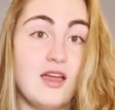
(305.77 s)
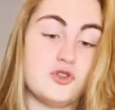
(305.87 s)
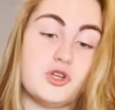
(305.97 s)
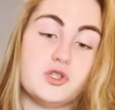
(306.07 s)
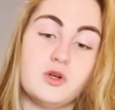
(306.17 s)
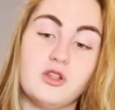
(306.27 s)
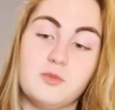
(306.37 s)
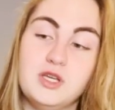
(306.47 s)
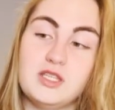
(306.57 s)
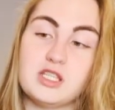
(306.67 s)
There's also another
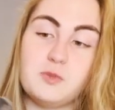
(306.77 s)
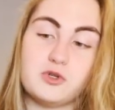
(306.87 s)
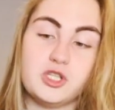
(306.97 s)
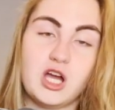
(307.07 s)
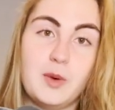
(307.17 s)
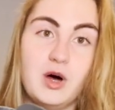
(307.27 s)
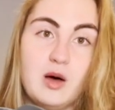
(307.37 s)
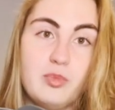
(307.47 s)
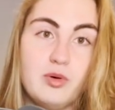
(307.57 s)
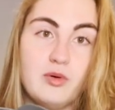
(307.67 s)
piece that's supposed to come
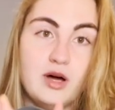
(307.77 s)
up